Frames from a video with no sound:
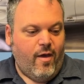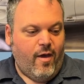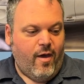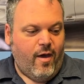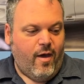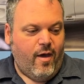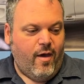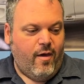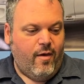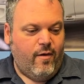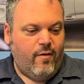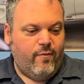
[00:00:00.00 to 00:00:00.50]

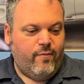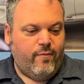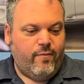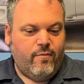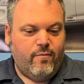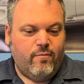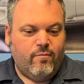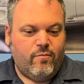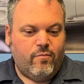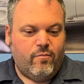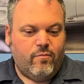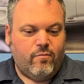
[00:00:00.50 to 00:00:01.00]
of
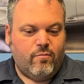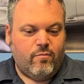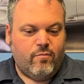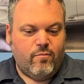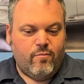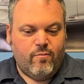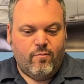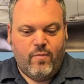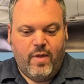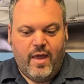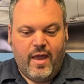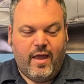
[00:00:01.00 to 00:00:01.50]

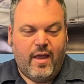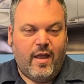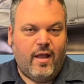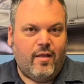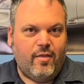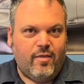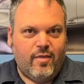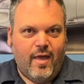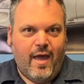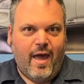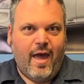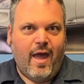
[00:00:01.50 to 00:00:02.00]

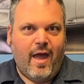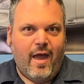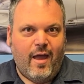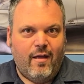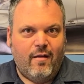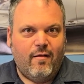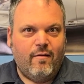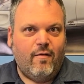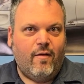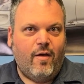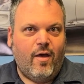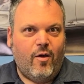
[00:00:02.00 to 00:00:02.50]
making that
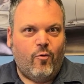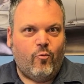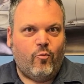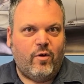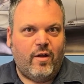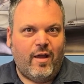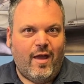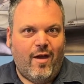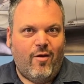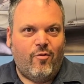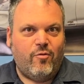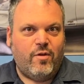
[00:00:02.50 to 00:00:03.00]
a
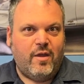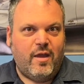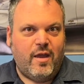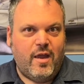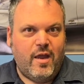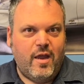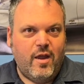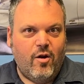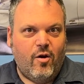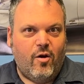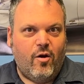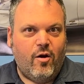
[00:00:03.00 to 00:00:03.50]
reality
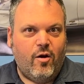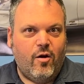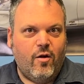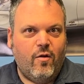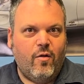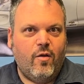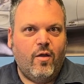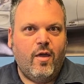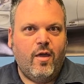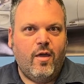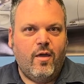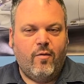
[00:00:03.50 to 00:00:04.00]
here
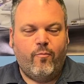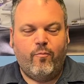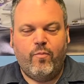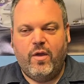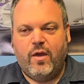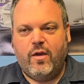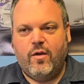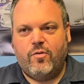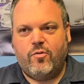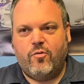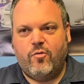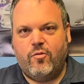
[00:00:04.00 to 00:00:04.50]

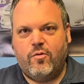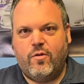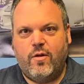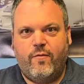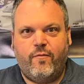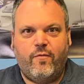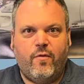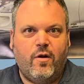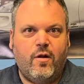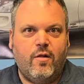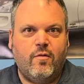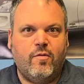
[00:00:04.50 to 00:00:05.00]
because there's
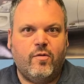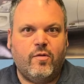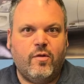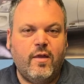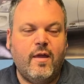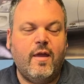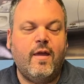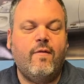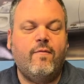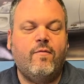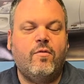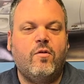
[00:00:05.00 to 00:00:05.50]
different
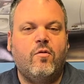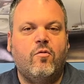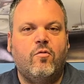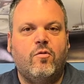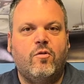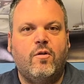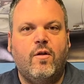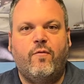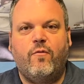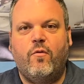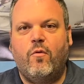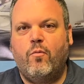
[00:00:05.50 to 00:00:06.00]
sleeves, there's
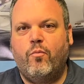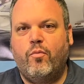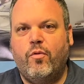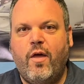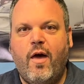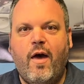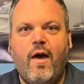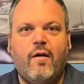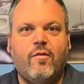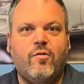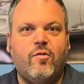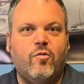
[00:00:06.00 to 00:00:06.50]
different
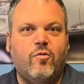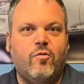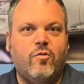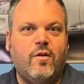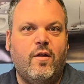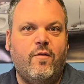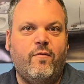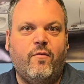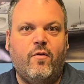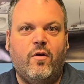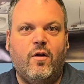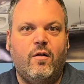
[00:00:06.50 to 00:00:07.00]
blocks, there's
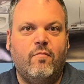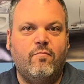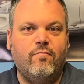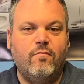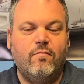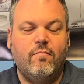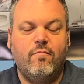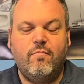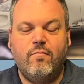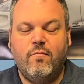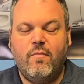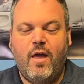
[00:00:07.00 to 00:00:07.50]
different,
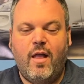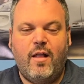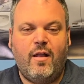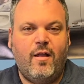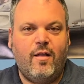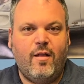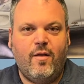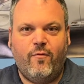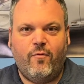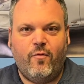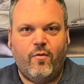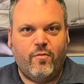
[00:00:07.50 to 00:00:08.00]
many
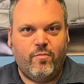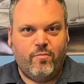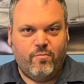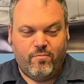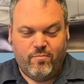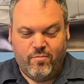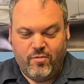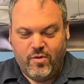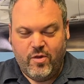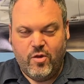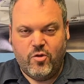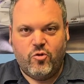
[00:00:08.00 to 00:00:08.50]
different
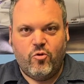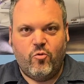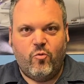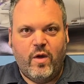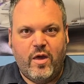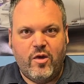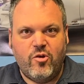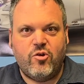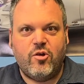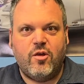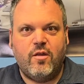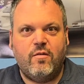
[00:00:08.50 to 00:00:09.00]

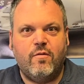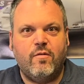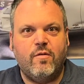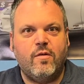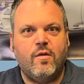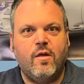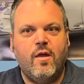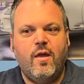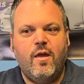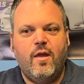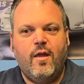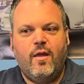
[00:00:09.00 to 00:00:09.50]

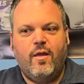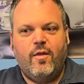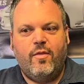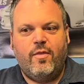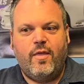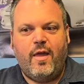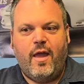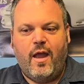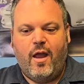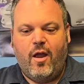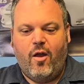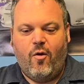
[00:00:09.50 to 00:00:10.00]
situations
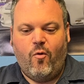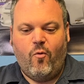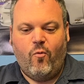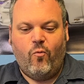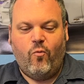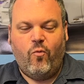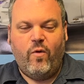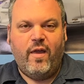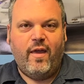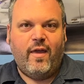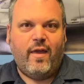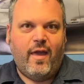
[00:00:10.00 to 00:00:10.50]
that
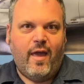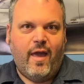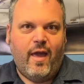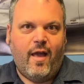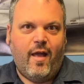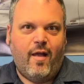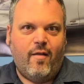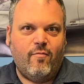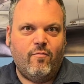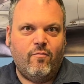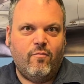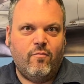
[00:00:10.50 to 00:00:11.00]
we
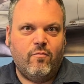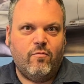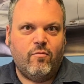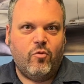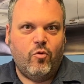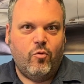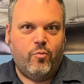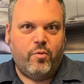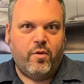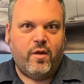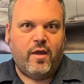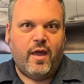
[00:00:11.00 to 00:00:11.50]
can't
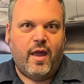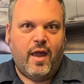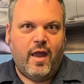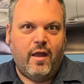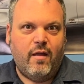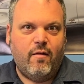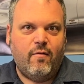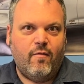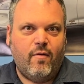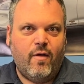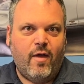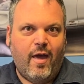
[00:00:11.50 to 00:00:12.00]

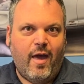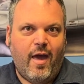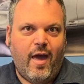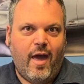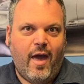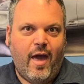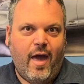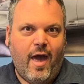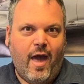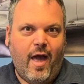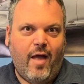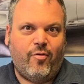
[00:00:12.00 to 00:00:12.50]
duplicate
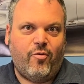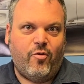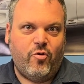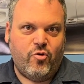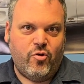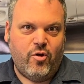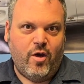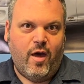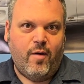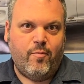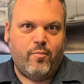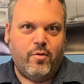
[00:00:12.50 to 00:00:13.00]
at the
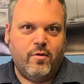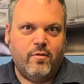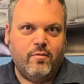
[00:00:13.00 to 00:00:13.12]
shop.